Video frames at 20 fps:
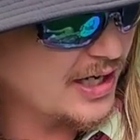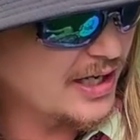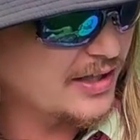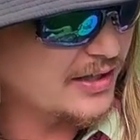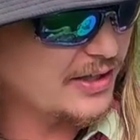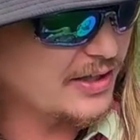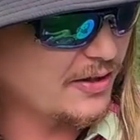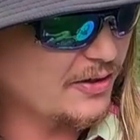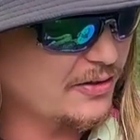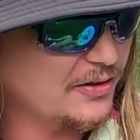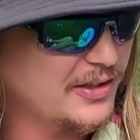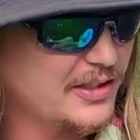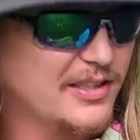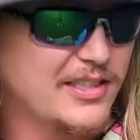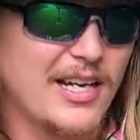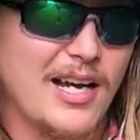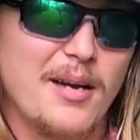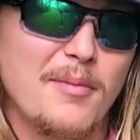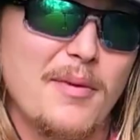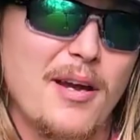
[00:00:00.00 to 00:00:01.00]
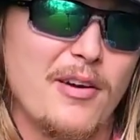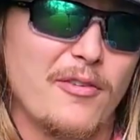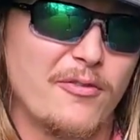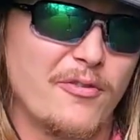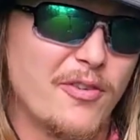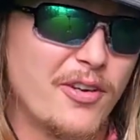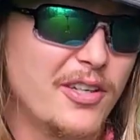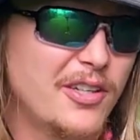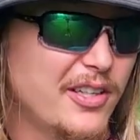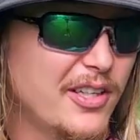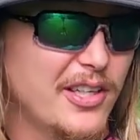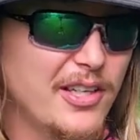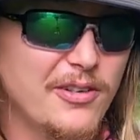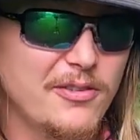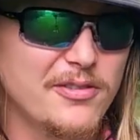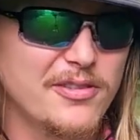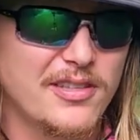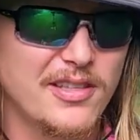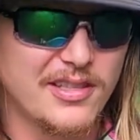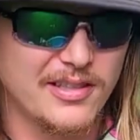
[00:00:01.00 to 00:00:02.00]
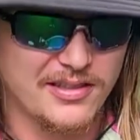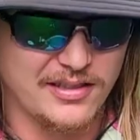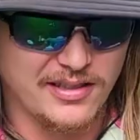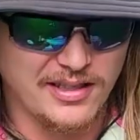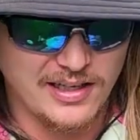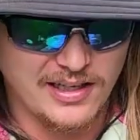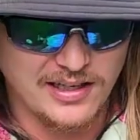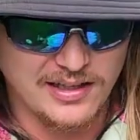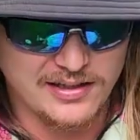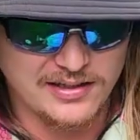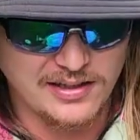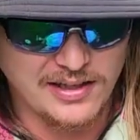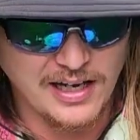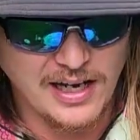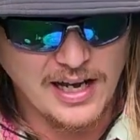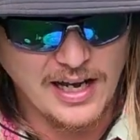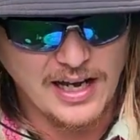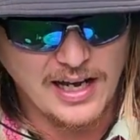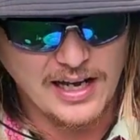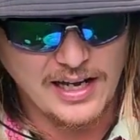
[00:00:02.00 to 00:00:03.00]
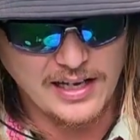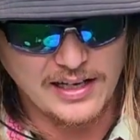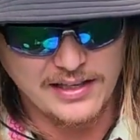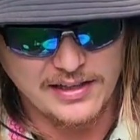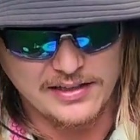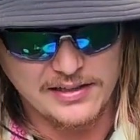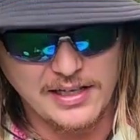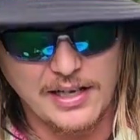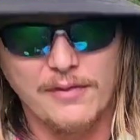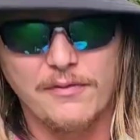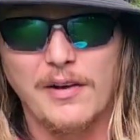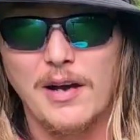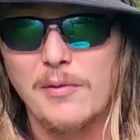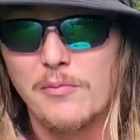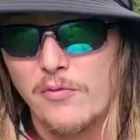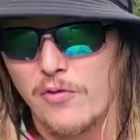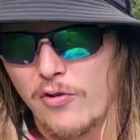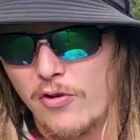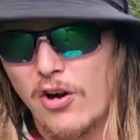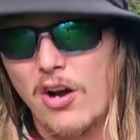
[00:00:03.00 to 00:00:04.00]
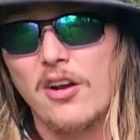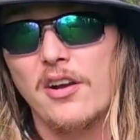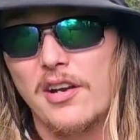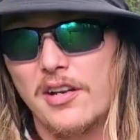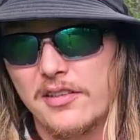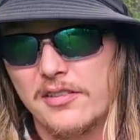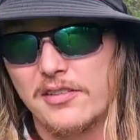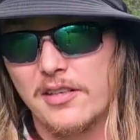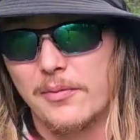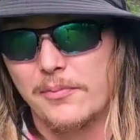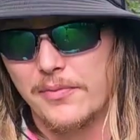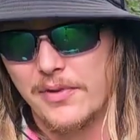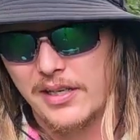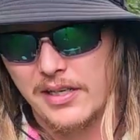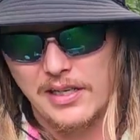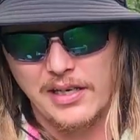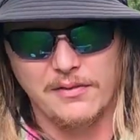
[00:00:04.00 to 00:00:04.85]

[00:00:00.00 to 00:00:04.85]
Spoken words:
The only time I really use this disc is if I'm running something.